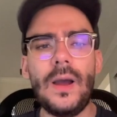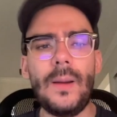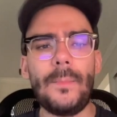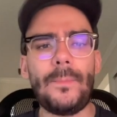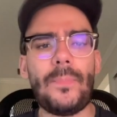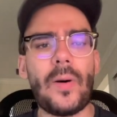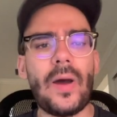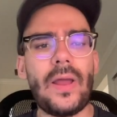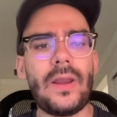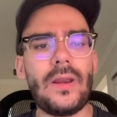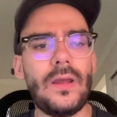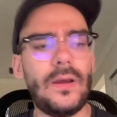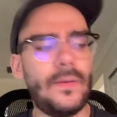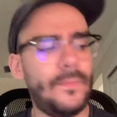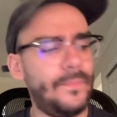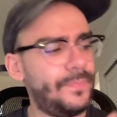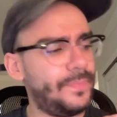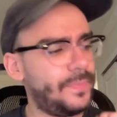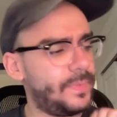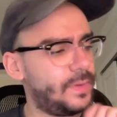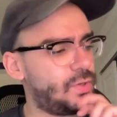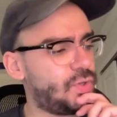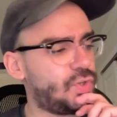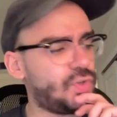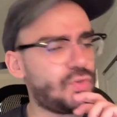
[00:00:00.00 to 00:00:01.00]
But
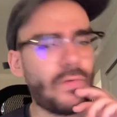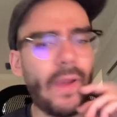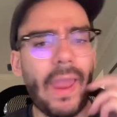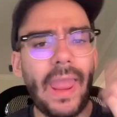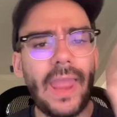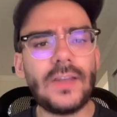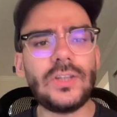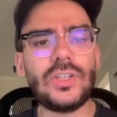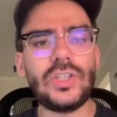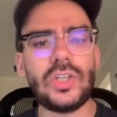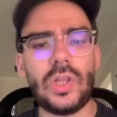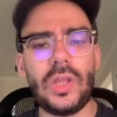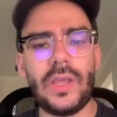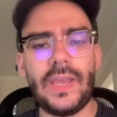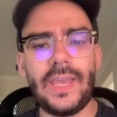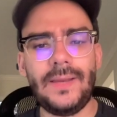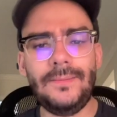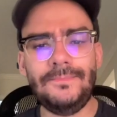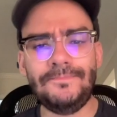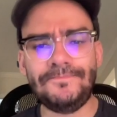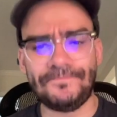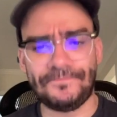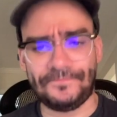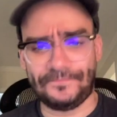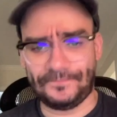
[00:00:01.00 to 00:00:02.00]
strangely,